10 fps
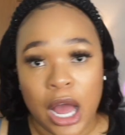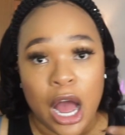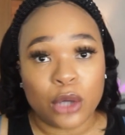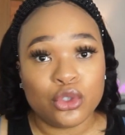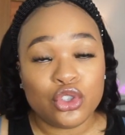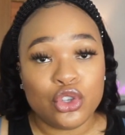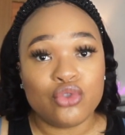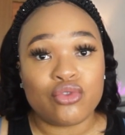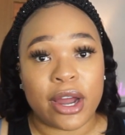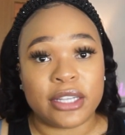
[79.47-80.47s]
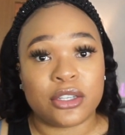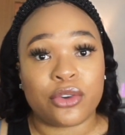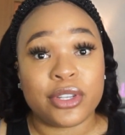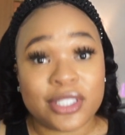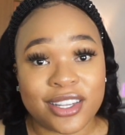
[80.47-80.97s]
how do you write
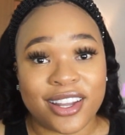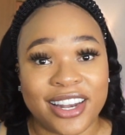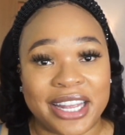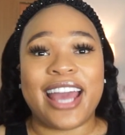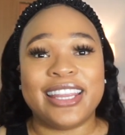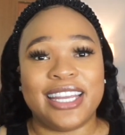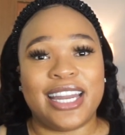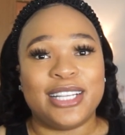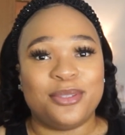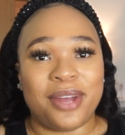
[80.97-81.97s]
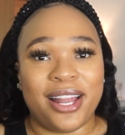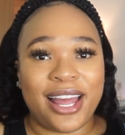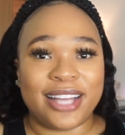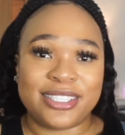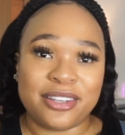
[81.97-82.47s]
critically, and then as well
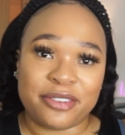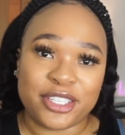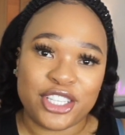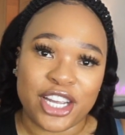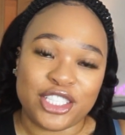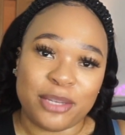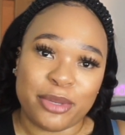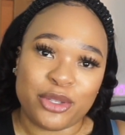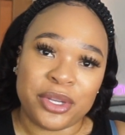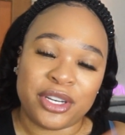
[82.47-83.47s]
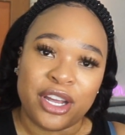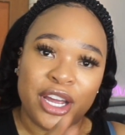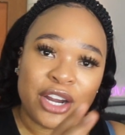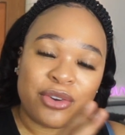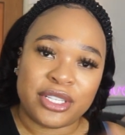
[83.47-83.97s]
as differentiating between
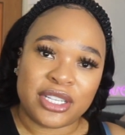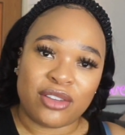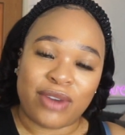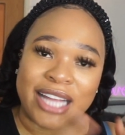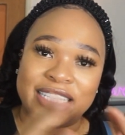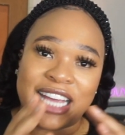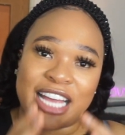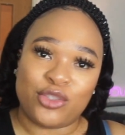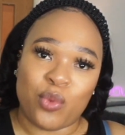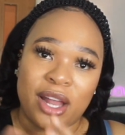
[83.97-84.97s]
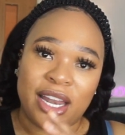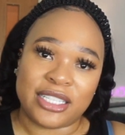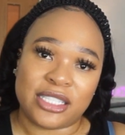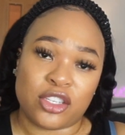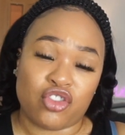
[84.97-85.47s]
critical writing as well
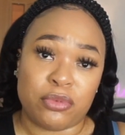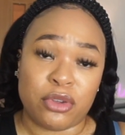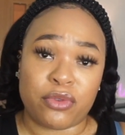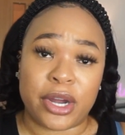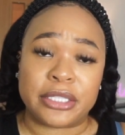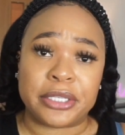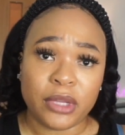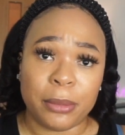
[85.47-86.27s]
as descriptive writing,